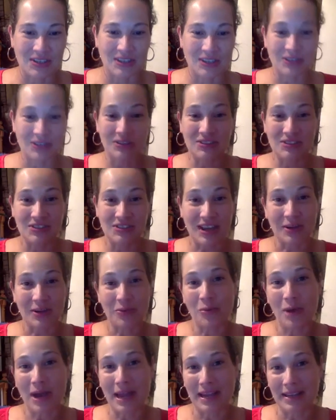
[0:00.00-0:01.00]
a good
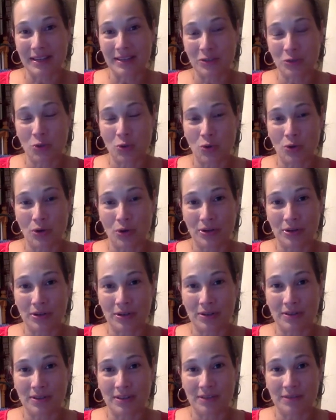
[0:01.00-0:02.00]
segue toward
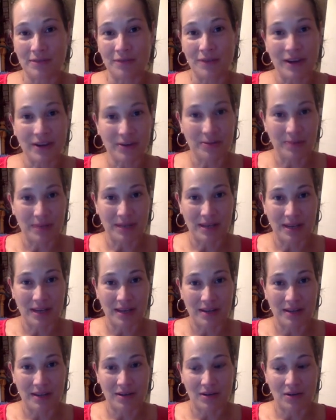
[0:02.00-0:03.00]
the environment
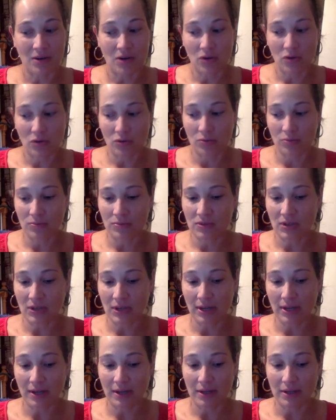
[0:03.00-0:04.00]
and our homes
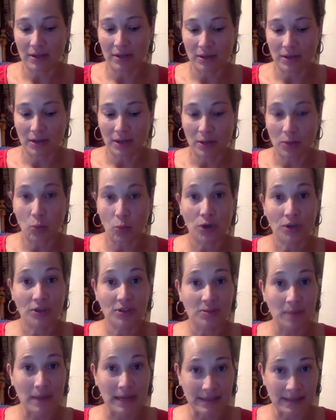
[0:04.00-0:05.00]
and
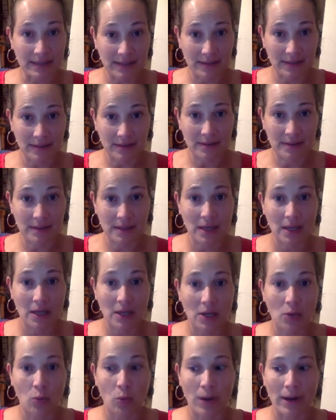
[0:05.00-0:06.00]
workspaces,
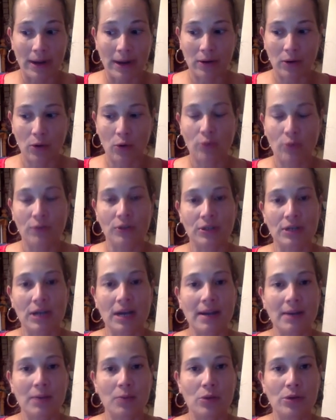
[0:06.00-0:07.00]
where over
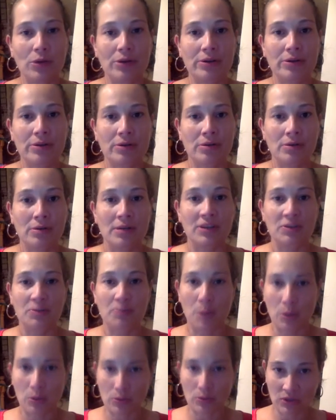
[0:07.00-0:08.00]
time we're
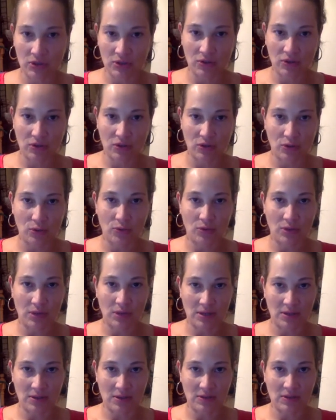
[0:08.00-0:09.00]
exposed to
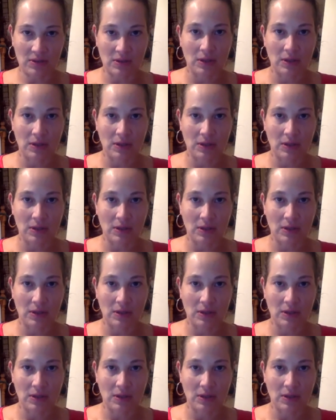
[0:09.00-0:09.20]
these